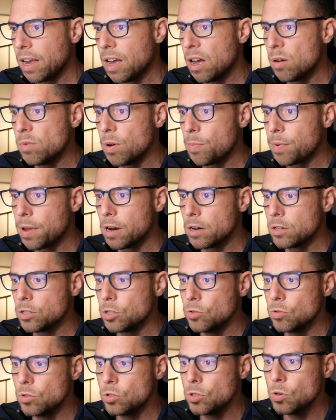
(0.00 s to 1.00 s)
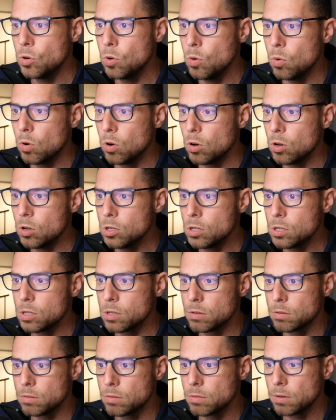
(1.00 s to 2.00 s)
I come up here to
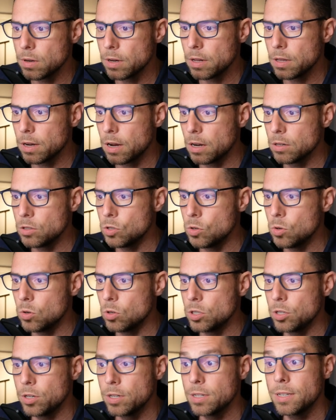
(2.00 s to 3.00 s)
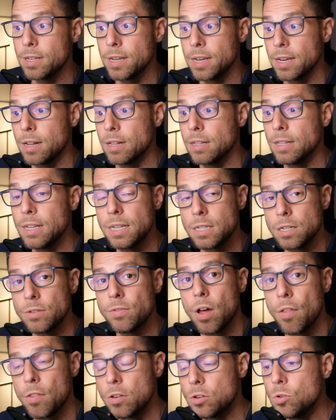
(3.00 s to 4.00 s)
tools, and click on tools, you can see a list
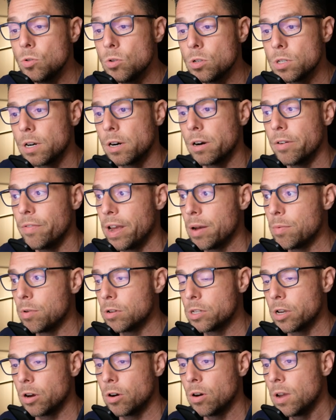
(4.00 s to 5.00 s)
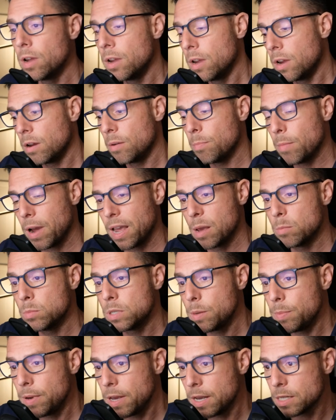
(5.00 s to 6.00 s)
of all the tools that are available. So my
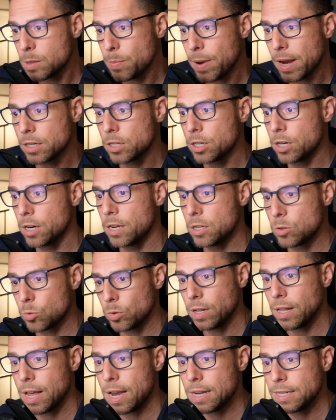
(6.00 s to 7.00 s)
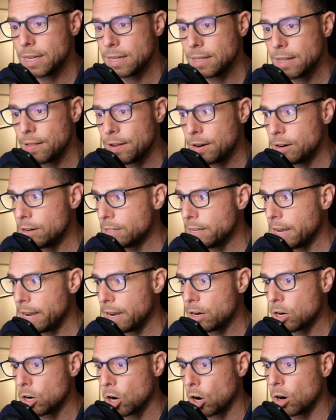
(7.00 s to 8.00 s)
MCP inspector is realizing that there is
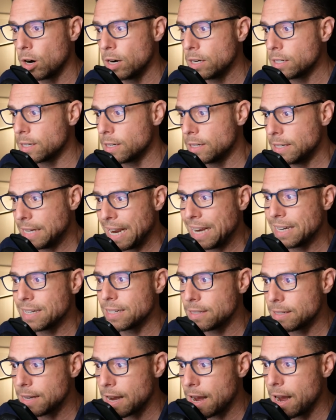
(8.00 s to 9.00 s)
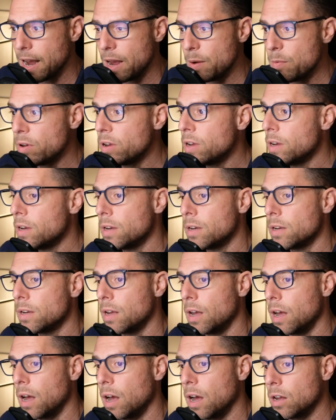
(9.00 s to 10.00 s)
a current date time
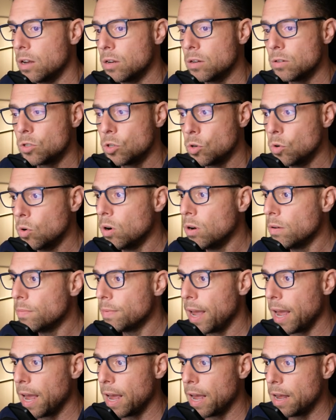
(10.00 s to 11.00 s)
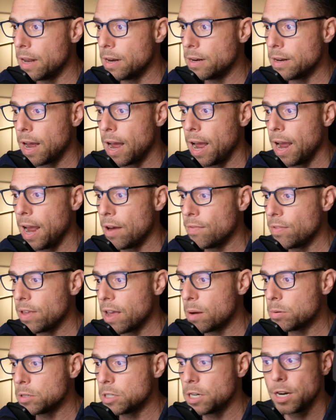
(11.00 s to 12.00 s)
uh, tool and I have
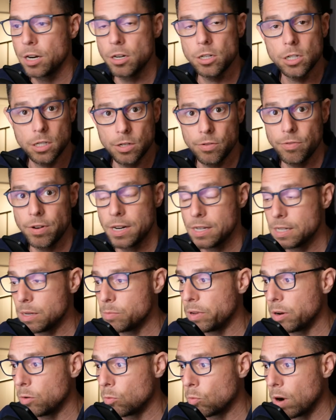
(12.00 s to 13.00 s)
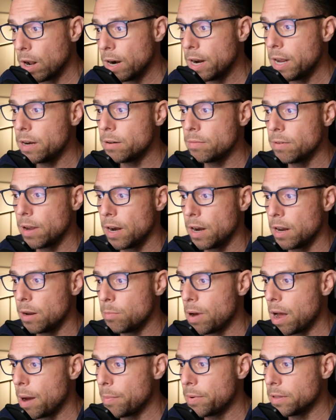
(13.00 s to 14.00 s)
the option here just to very simply run it and
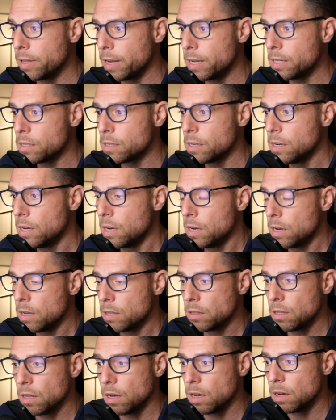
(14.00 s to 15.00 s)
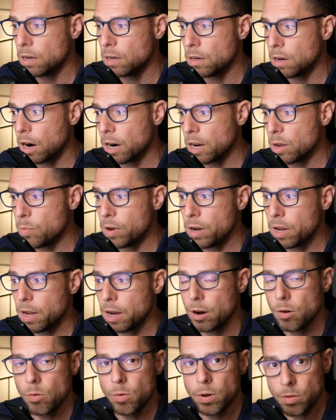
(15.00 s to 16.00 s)
it populates the argument
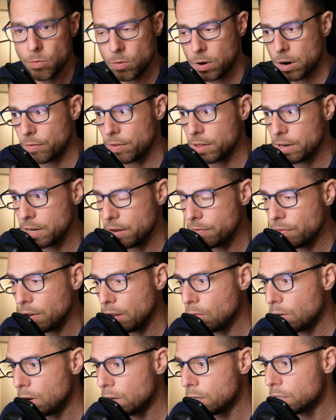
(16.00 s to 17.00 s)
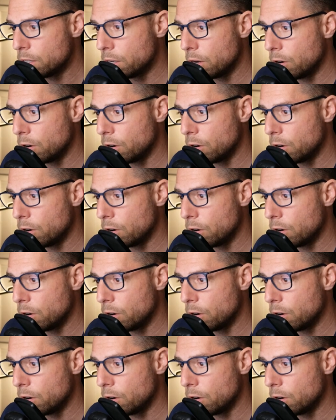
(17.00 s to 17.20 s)
here with whatever the default was.